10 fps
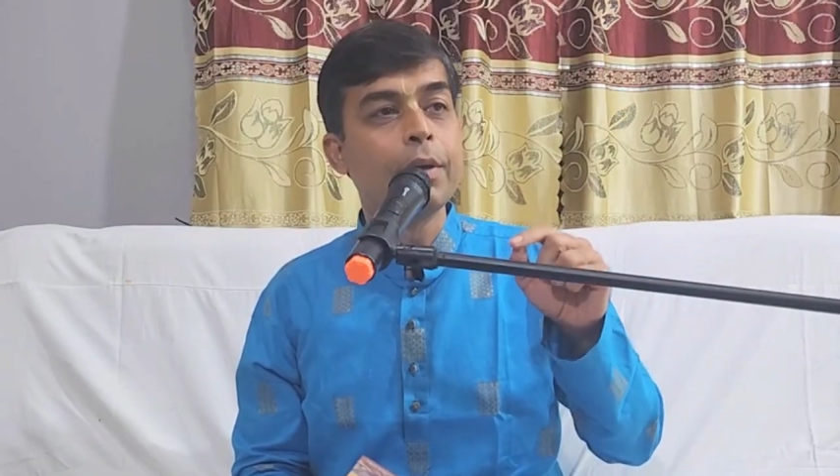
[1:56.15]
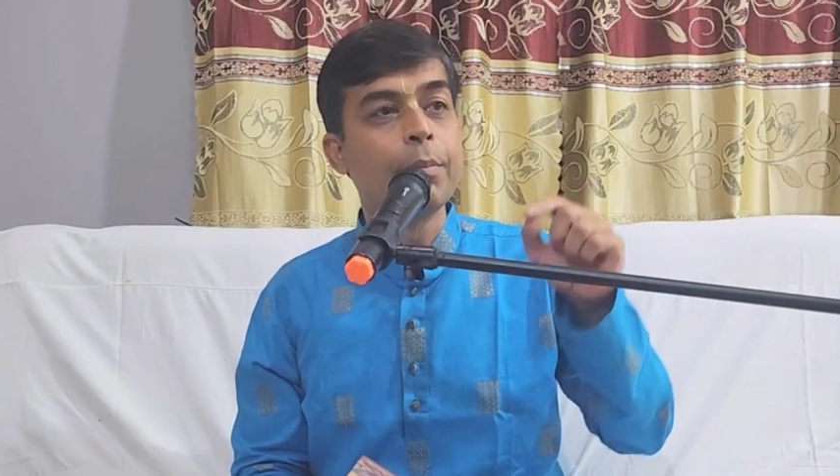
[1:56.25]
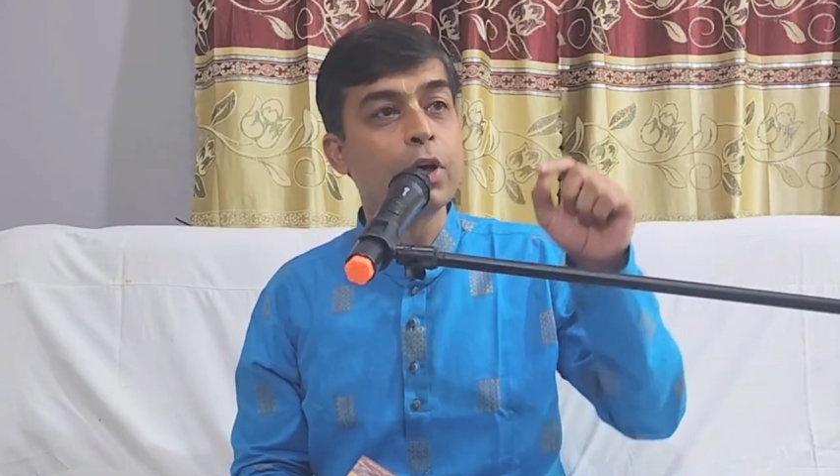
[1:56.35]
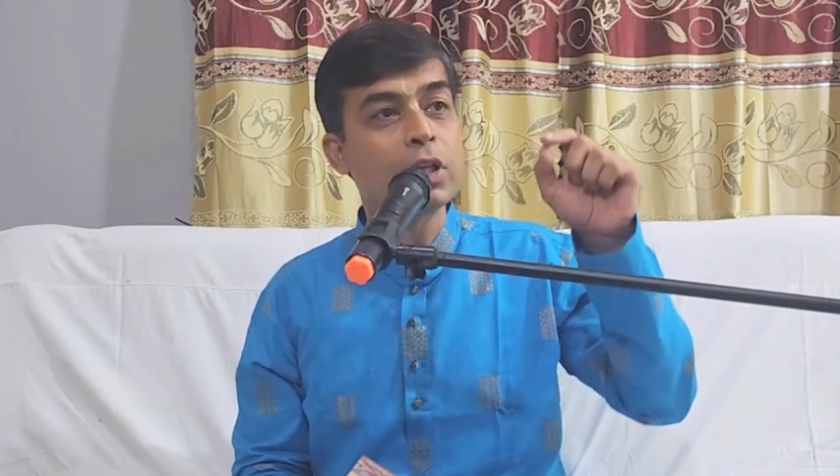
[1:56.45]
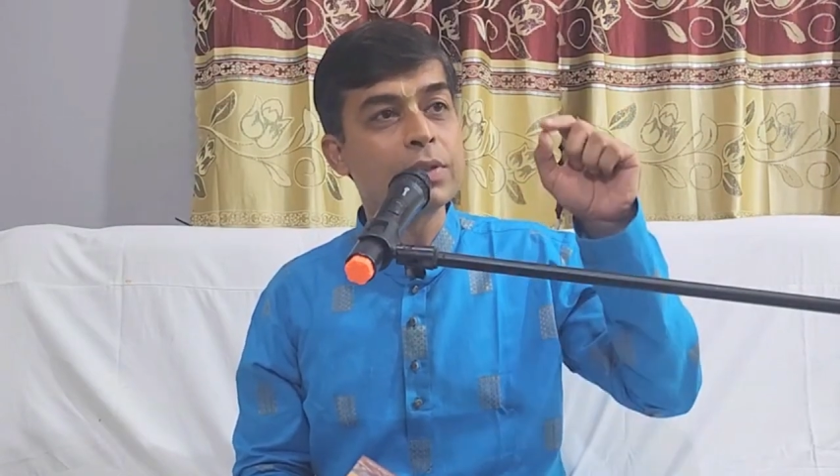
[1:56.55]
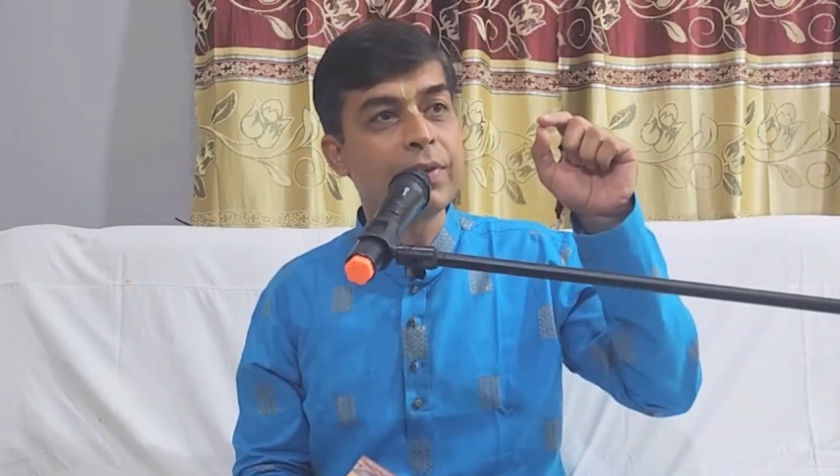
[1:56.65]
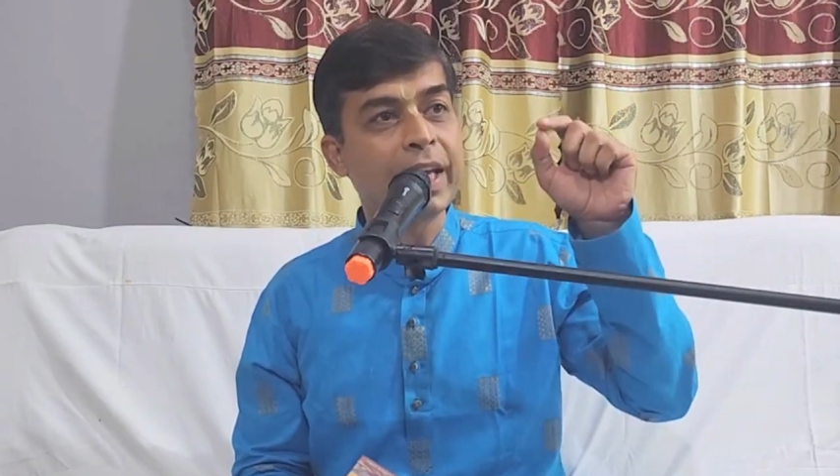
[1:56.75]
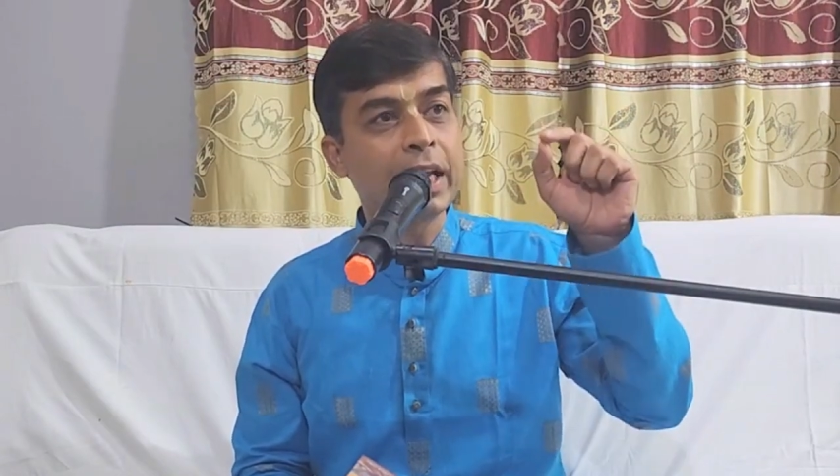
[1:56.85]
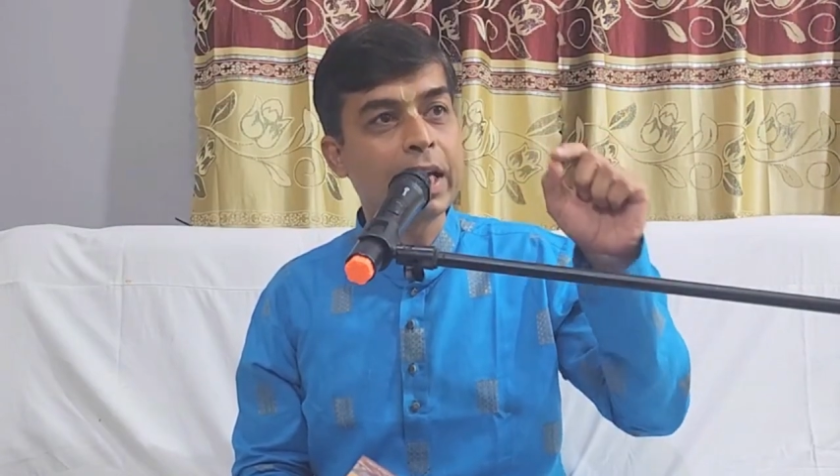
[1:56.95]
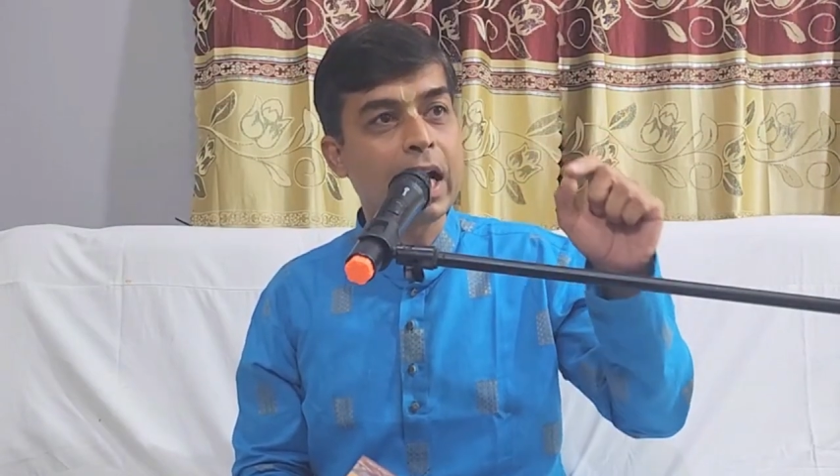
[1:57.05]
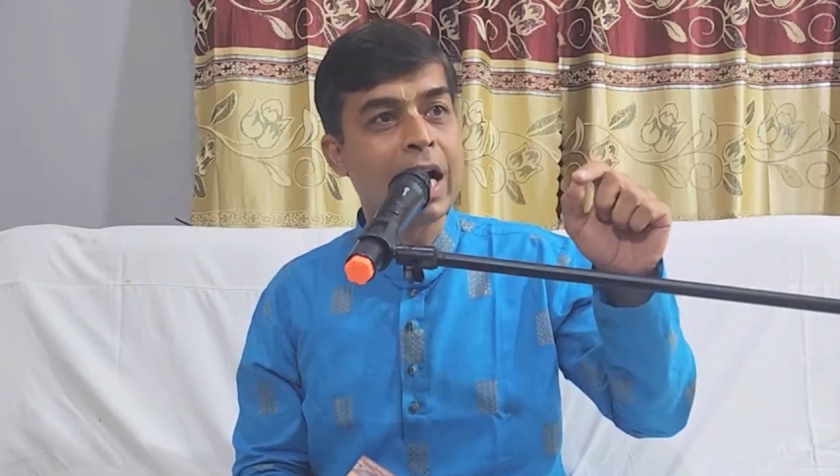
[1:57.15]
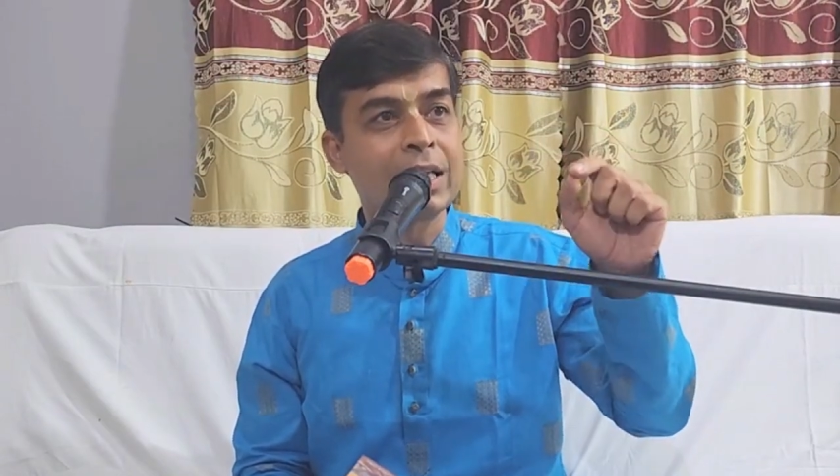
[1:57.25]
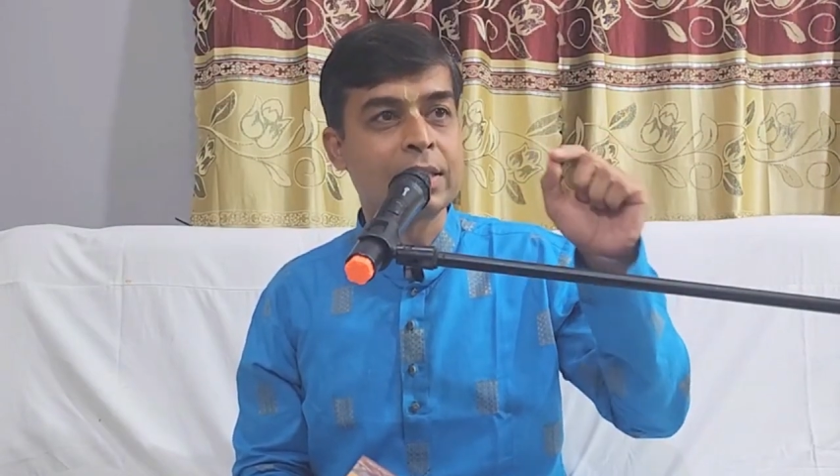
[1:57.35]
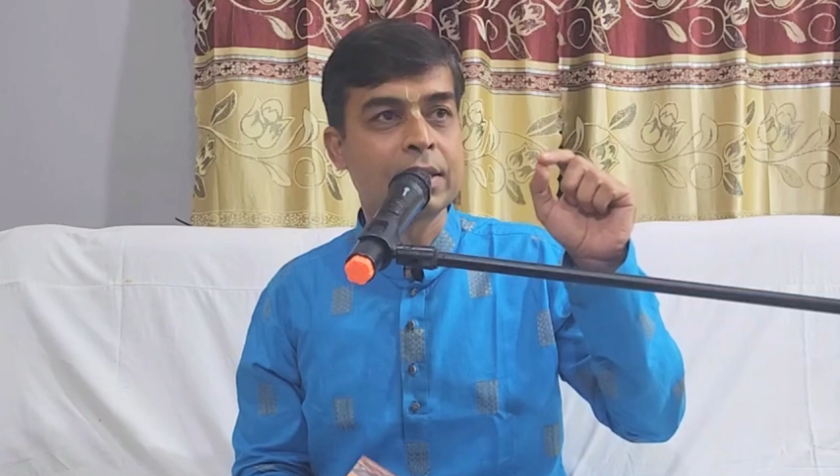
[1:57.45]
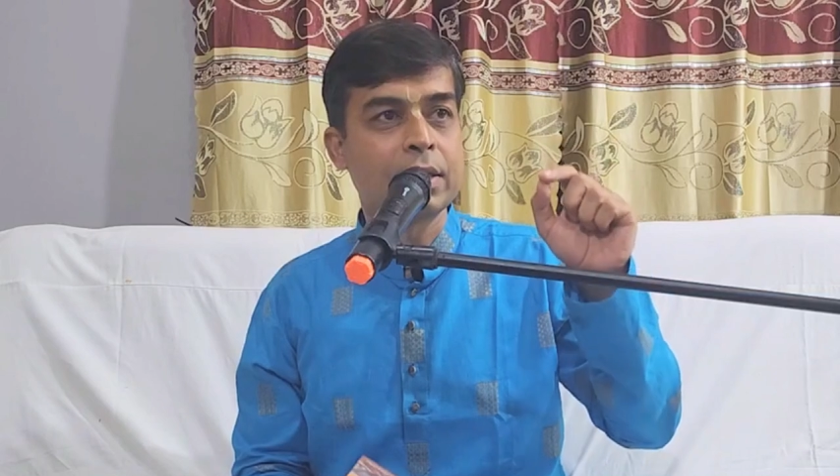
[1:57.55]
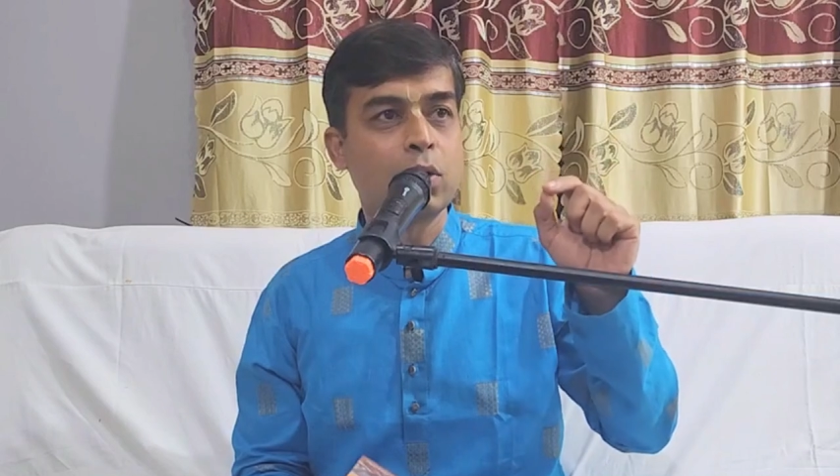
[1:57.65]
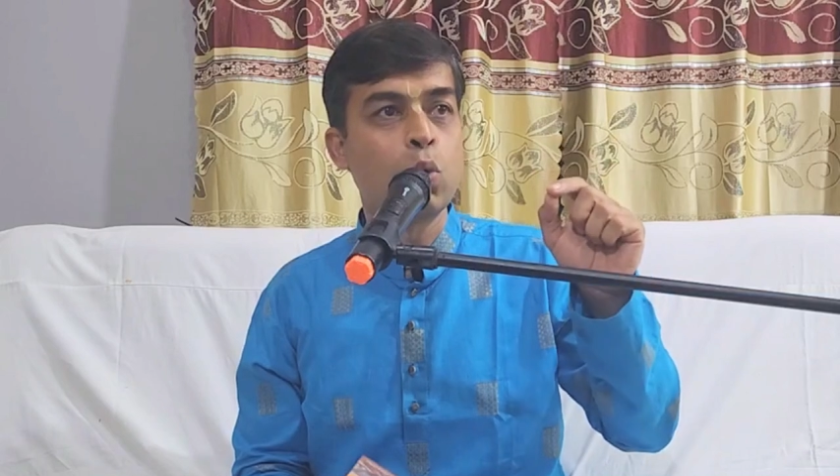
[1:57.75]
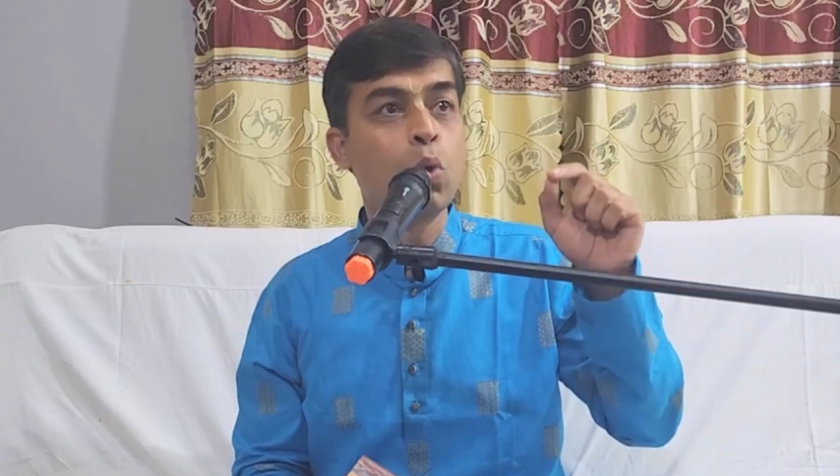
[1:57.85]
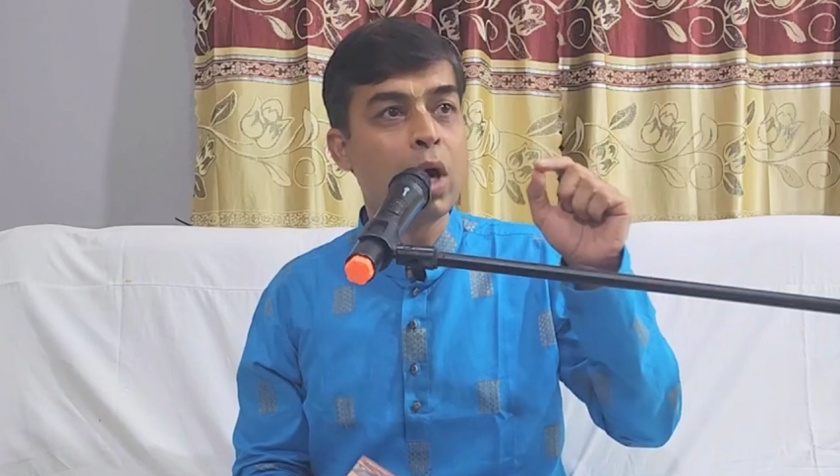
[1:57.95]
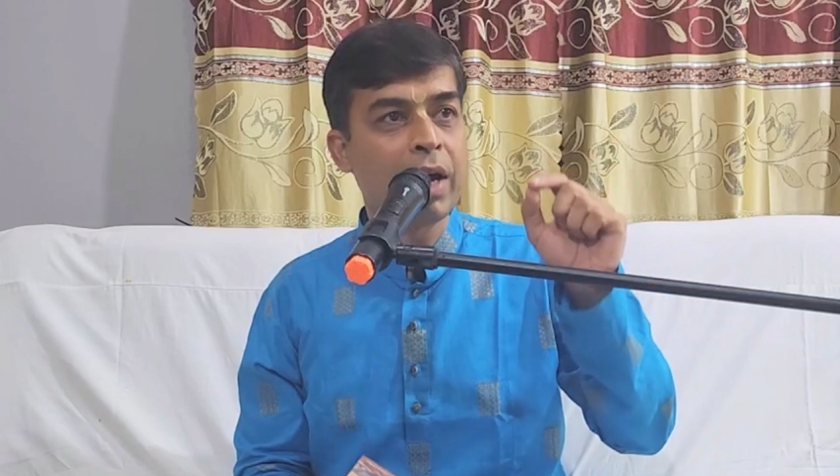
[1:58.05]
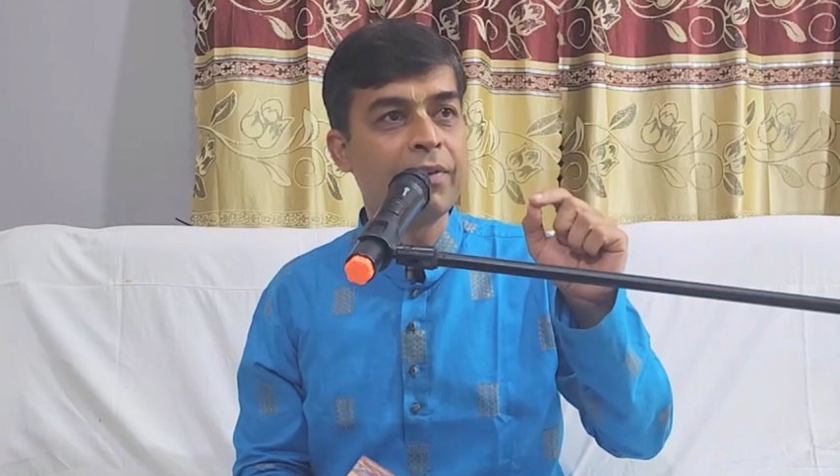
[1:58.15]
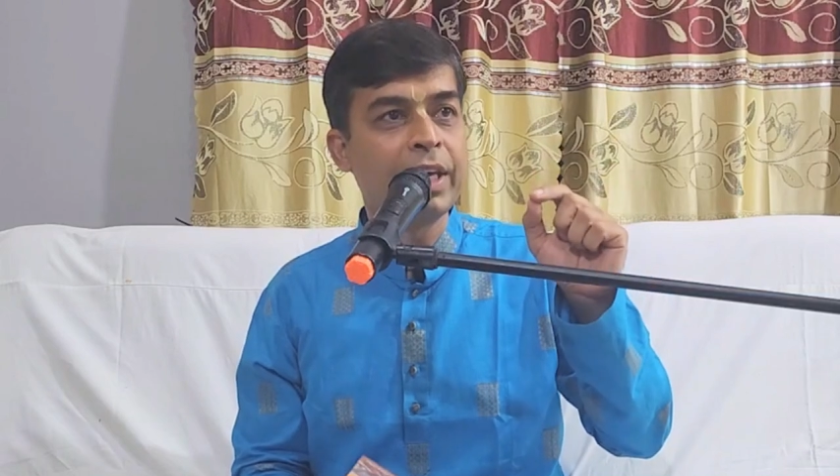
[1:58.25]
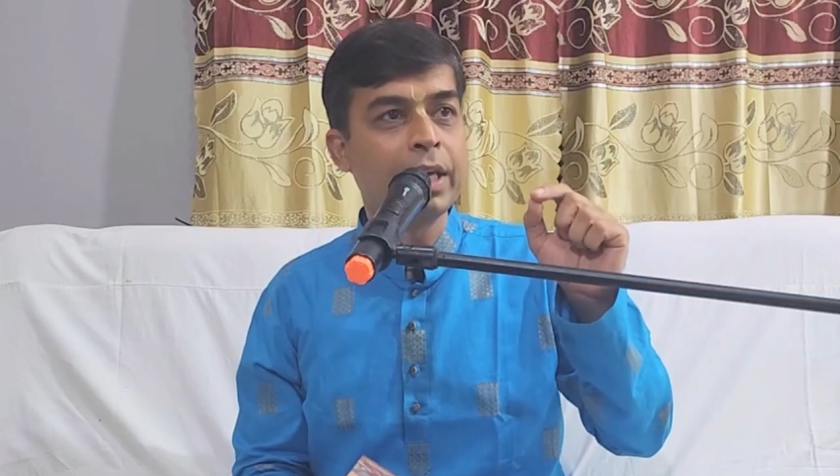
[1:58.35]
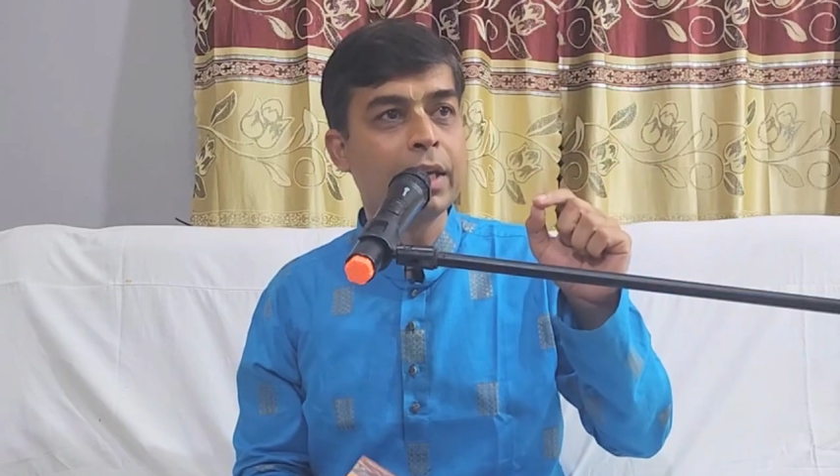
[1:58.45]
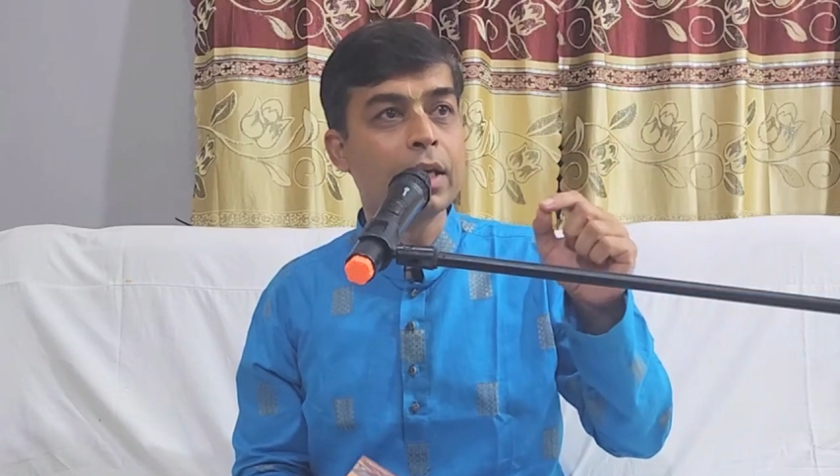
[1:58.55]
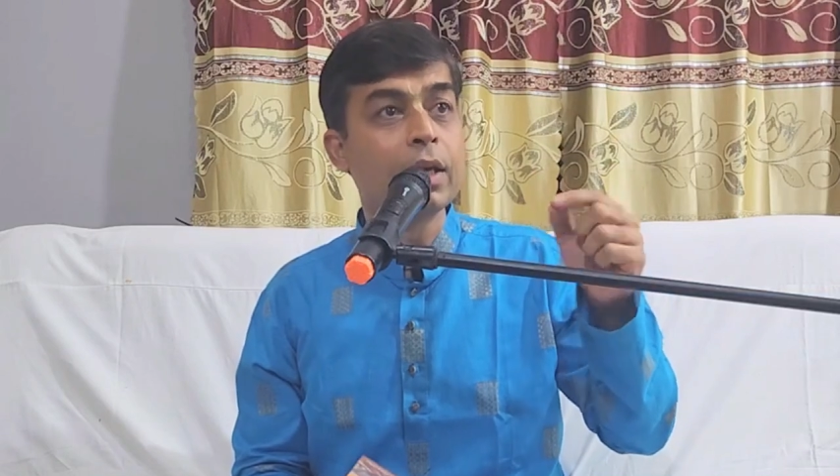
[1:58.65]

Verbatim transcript: because we can ask who are we